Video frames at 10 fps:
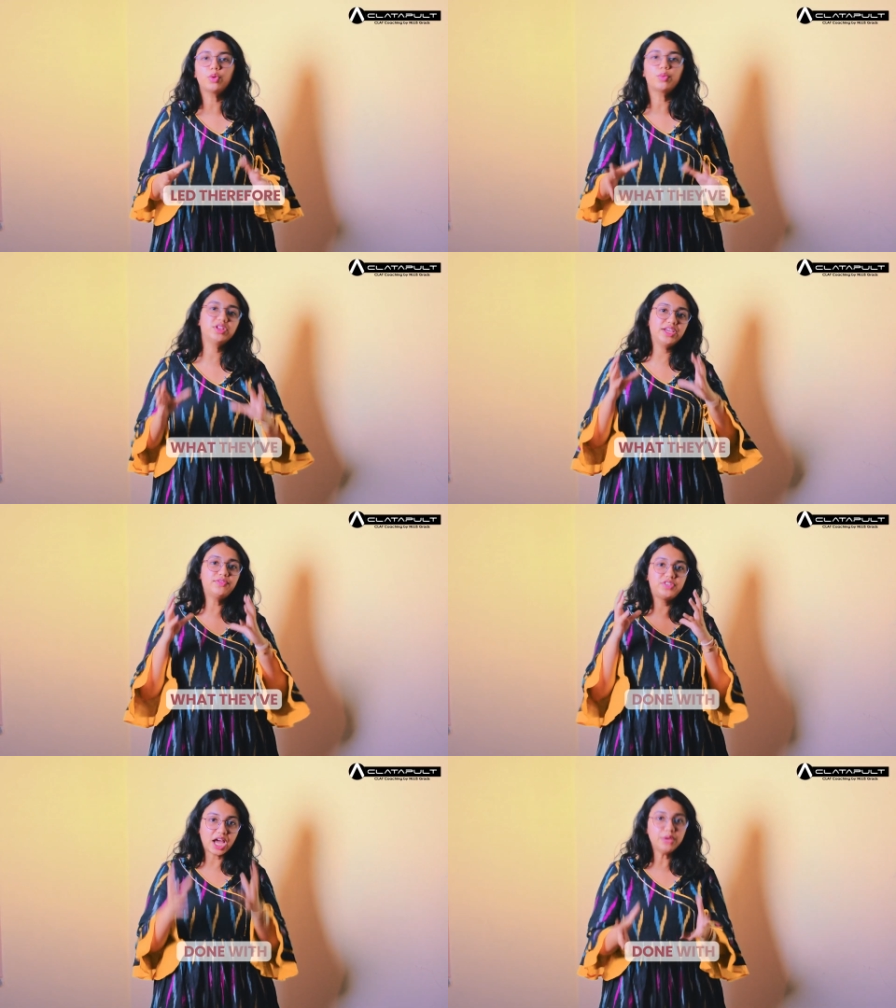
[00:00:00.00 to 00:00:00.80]
what
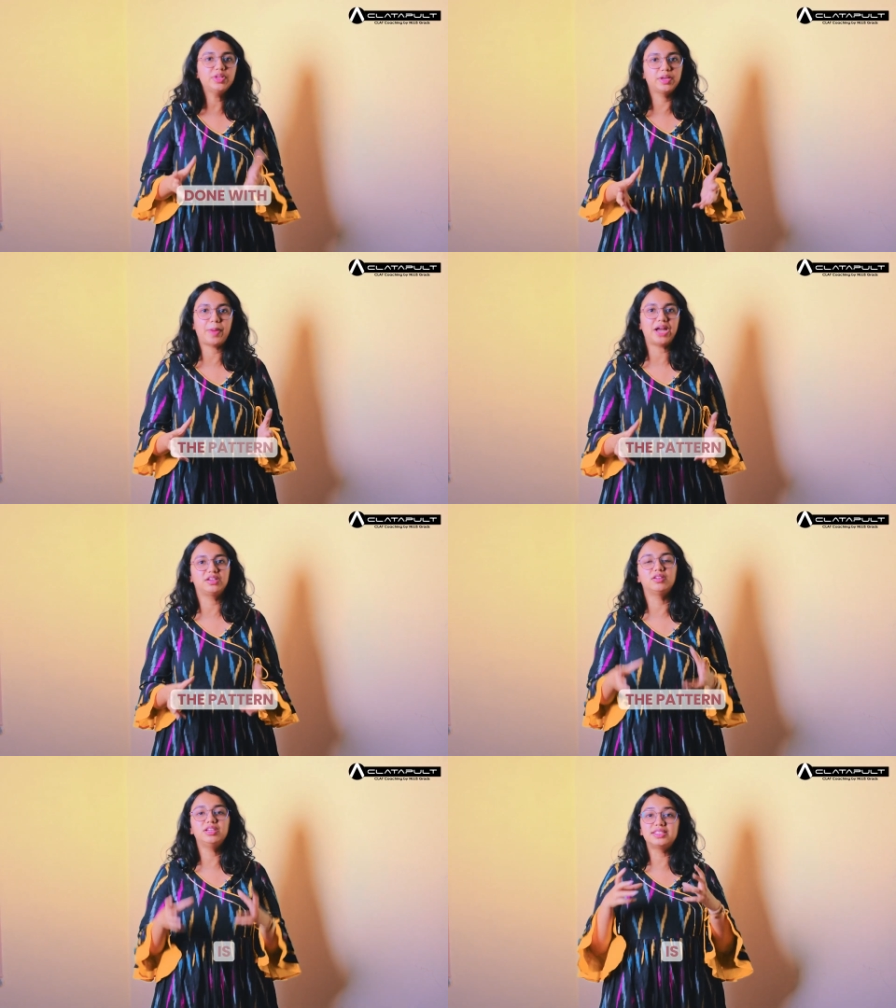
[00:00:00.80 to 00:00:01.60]
they've done with the
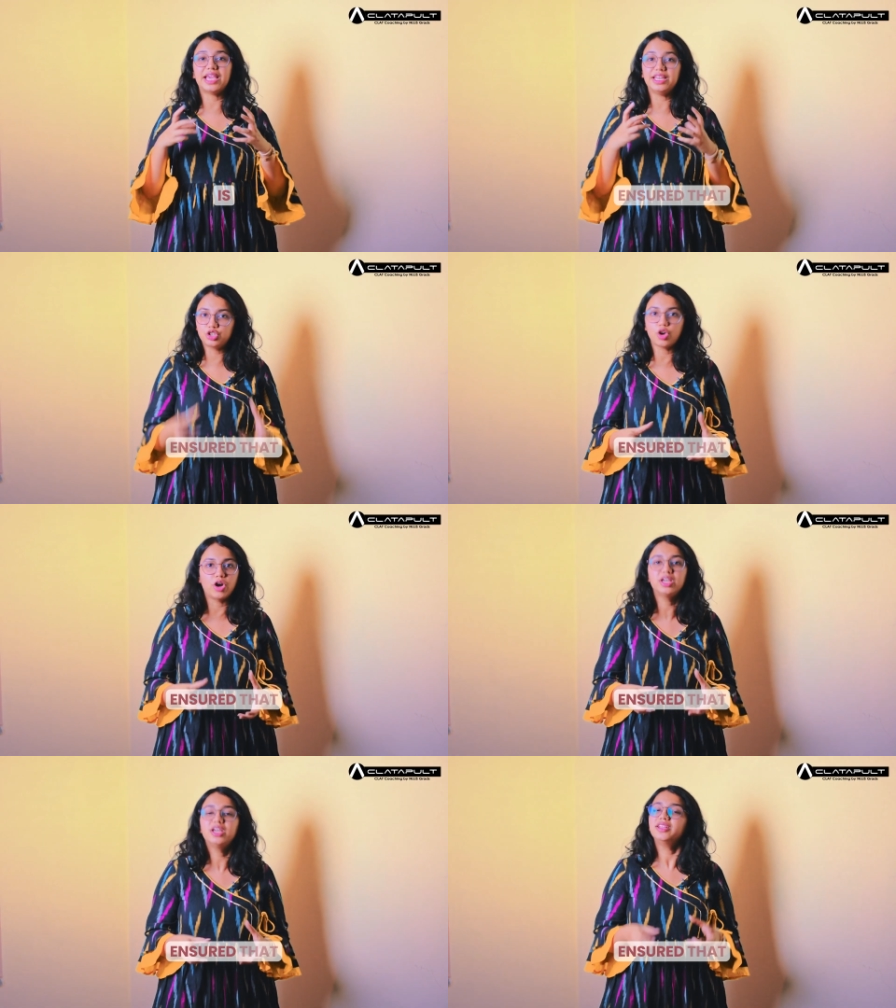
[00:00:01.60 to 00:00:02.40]
pattern is
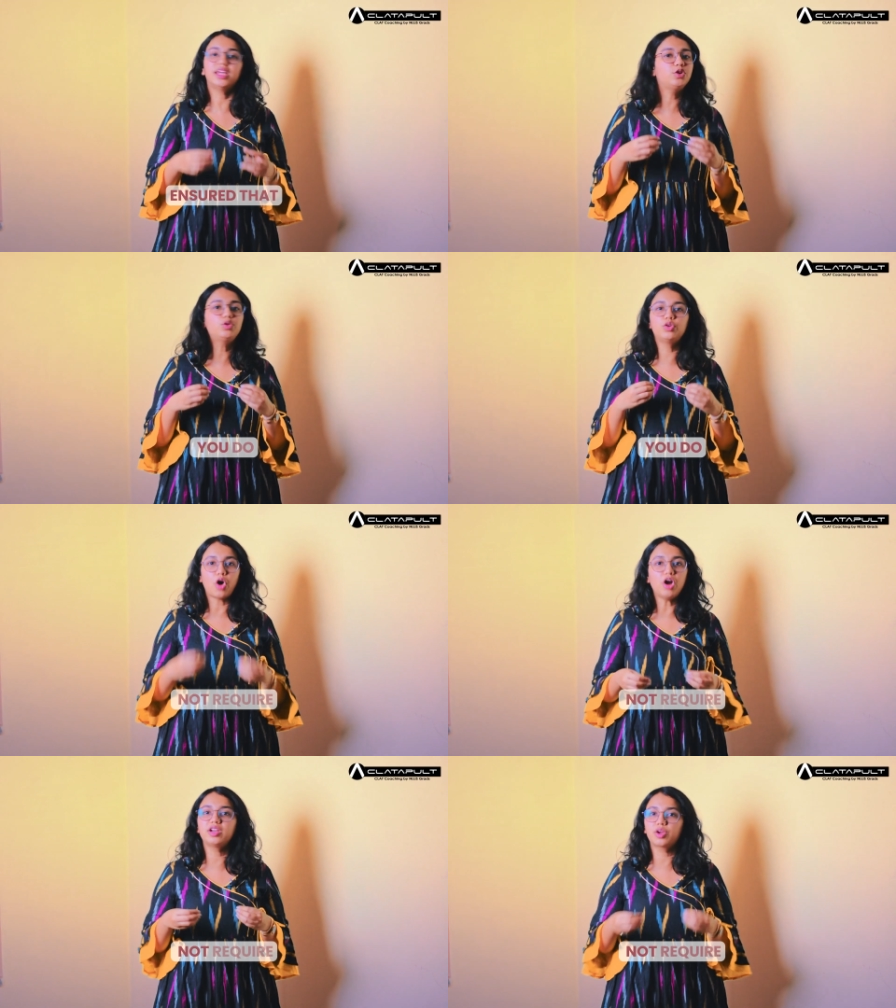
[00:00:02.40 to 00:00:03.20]
ensured that you do
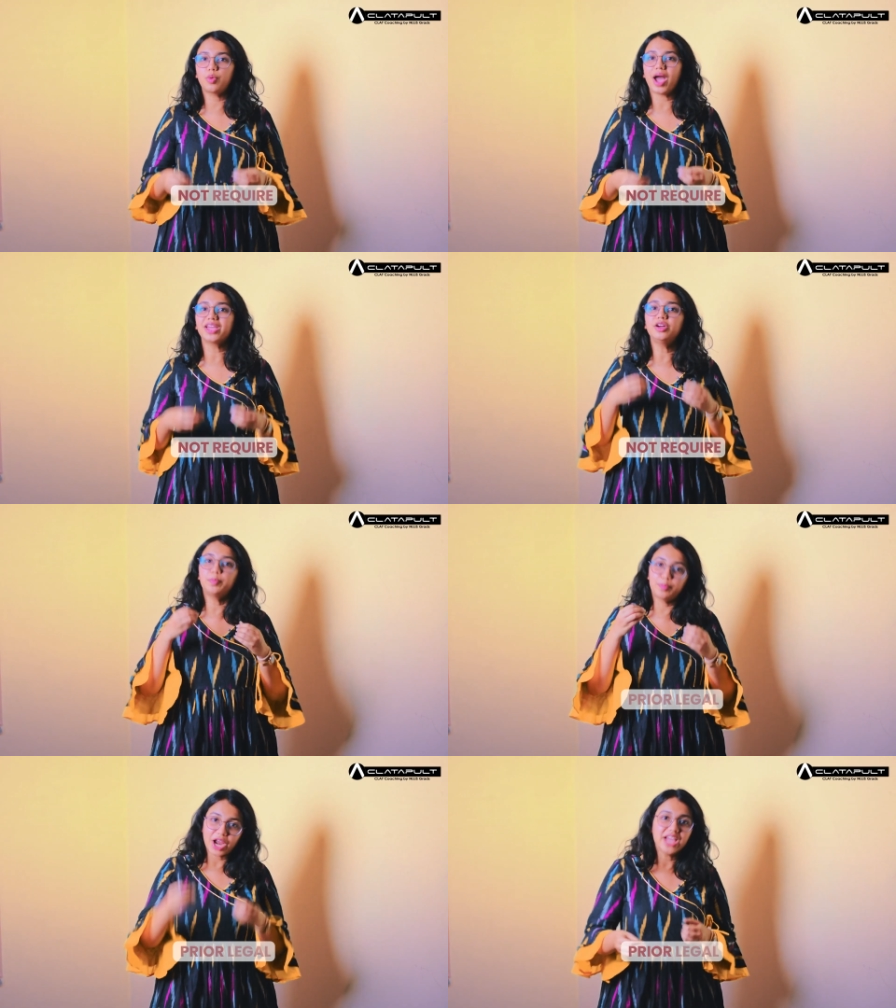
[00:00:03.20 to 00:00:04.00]
not require
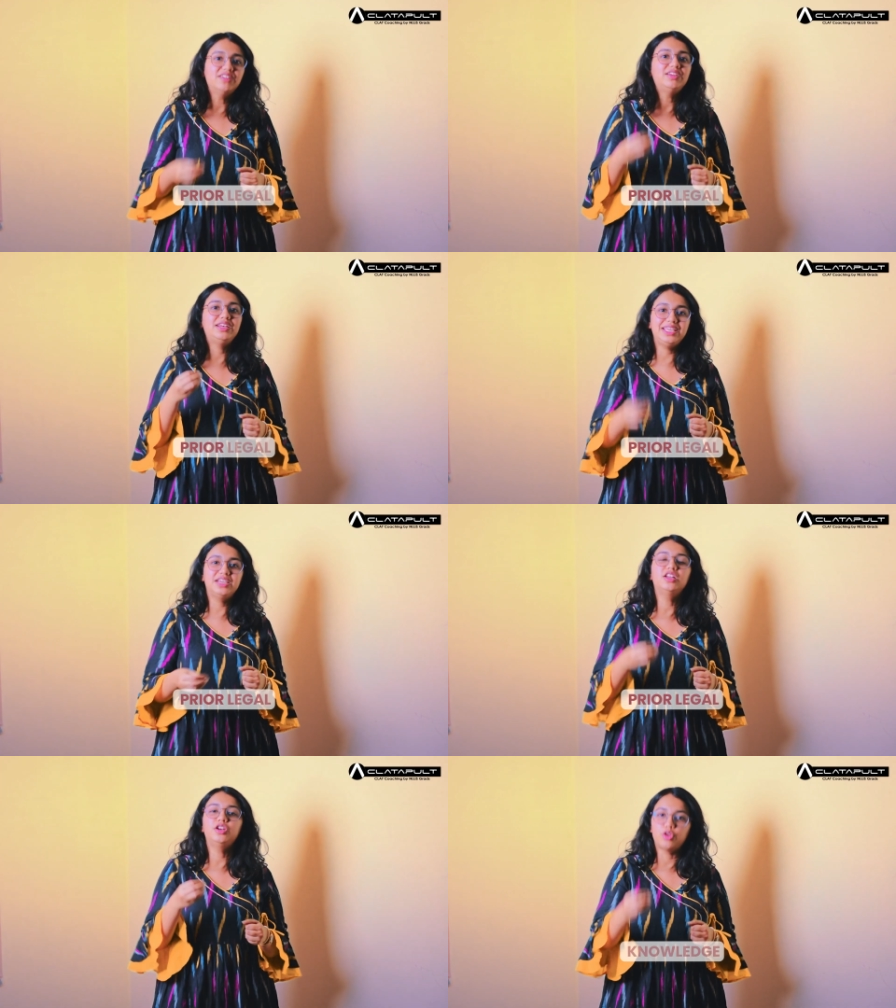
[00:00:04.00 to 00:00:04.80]
prior
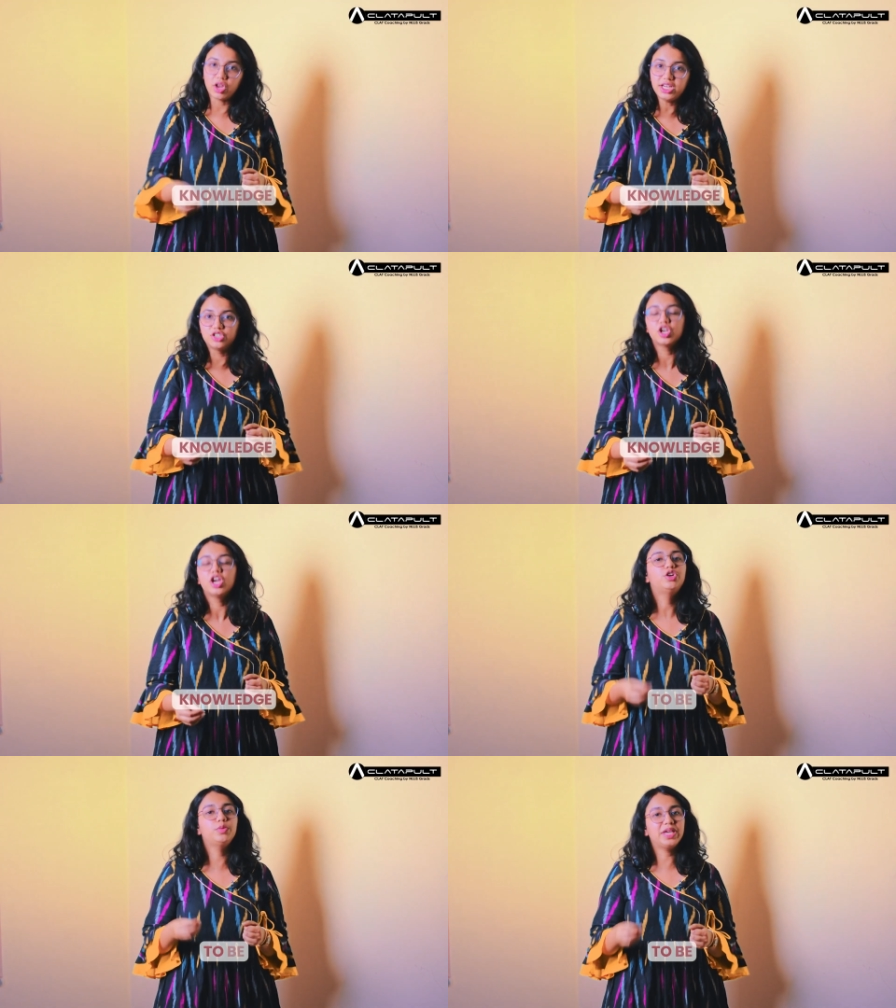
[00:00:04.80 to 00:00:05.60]
legal knowledge
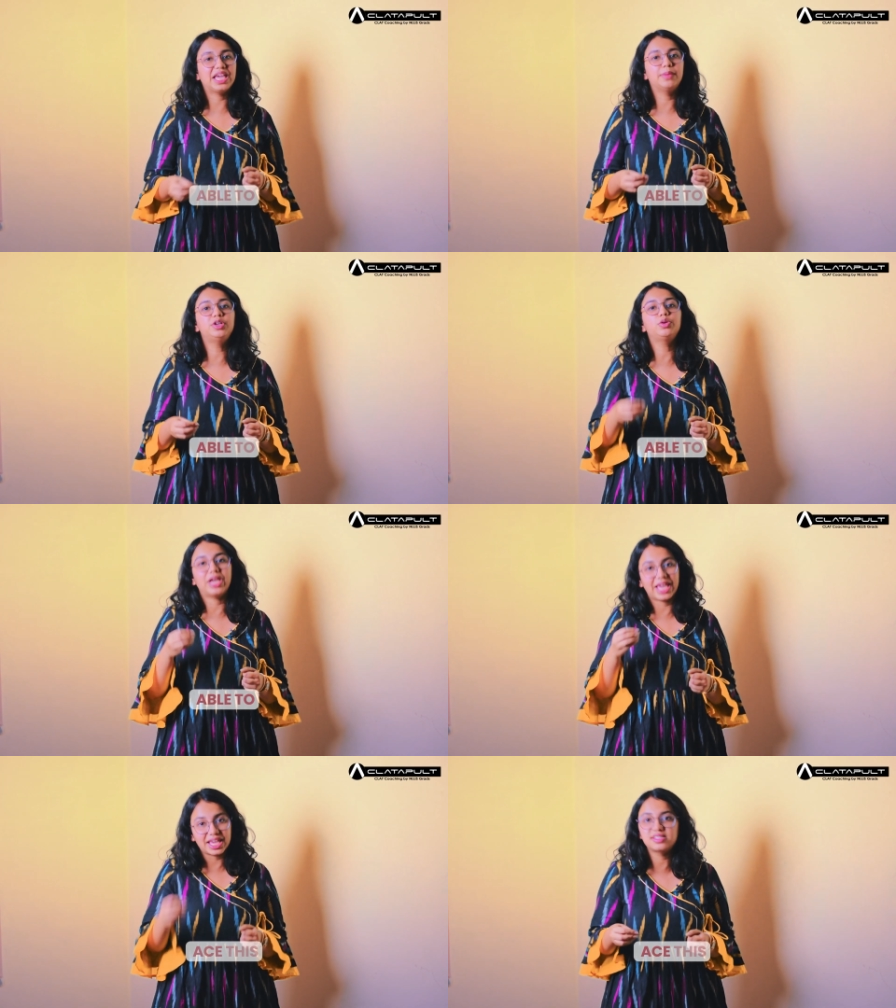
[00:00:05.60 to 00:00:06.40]
to be able to
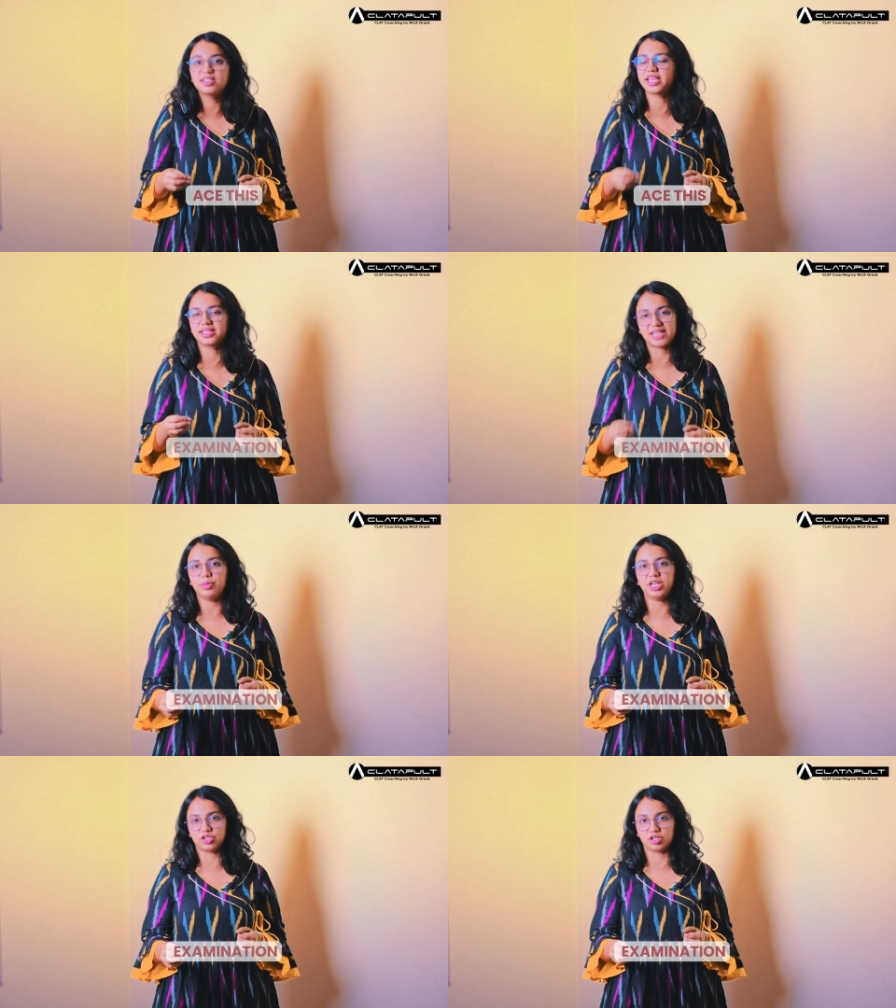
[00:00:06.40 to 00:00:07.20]
ace this
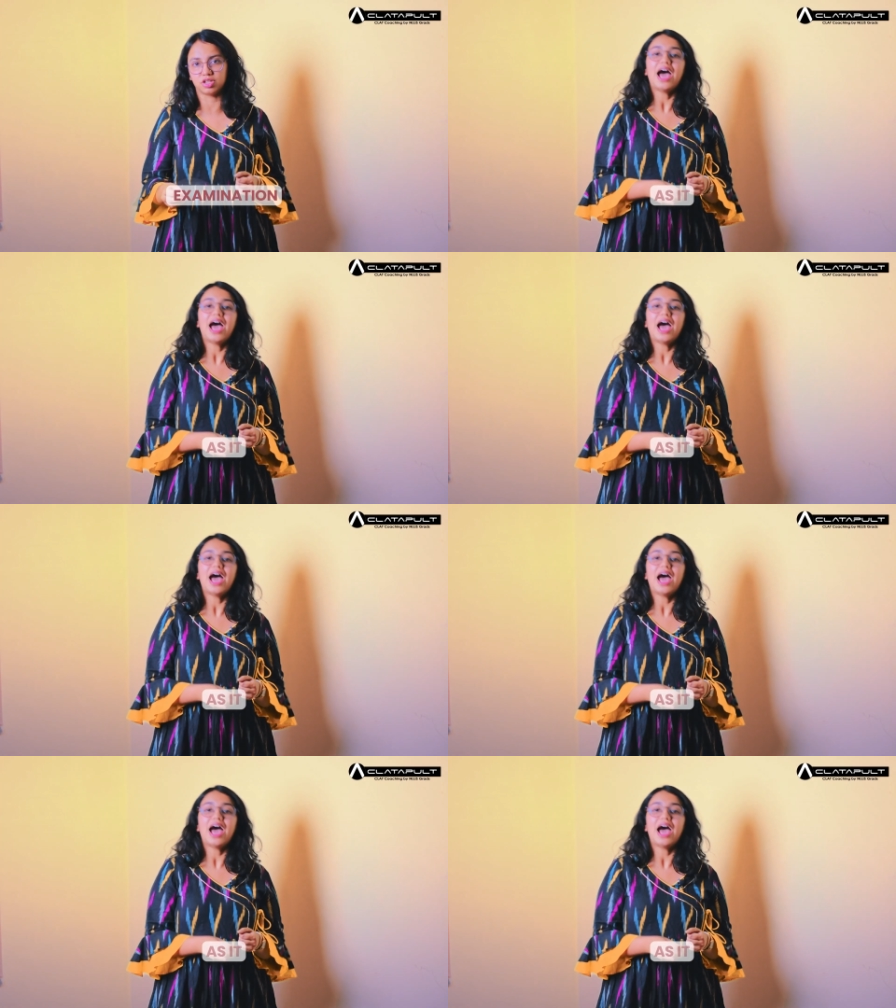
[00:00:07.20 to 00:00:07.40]
examination.